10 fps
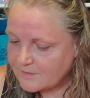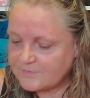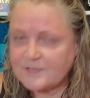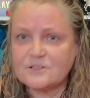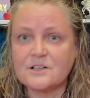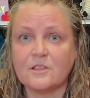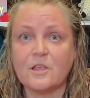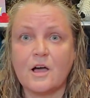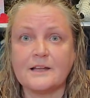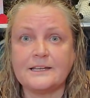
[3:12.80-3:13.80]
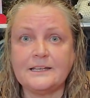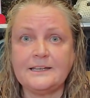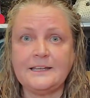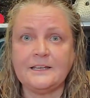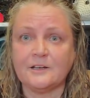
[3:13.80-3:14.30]
There's a lot in
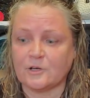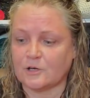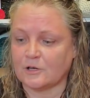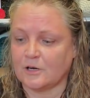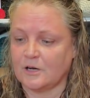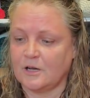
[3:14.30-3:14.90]
here.